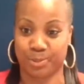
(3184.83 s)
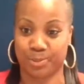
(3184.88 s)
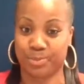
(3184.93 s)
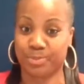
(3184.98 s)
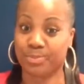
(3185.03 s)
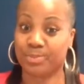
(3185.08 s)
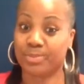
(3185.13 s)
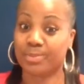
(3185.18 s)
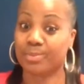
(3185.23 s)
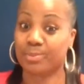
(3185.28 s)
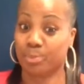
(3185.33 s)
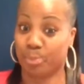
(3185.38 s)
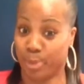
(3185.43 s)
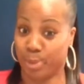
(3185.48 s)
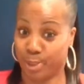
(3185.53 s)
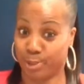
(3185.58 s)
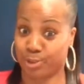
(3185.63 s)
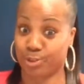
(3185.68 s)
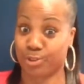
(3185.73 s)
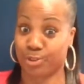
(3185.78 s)
So
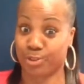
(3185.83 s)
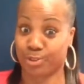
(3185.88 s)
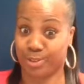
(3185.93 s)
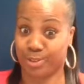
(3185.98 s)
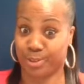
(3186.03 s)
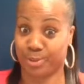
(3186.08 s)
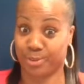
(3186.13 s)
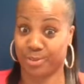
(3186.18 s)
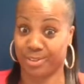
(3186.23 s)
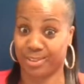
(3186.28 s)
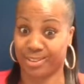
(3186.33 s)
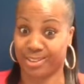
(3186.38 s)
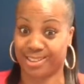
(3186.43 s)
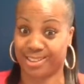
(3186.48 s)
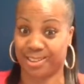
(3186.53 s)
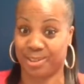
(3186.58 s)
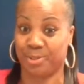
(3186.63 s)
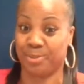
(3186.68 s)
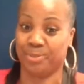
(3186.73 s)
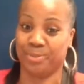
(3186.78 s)
make you're
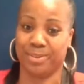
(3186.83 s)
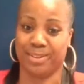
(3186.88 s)
serious.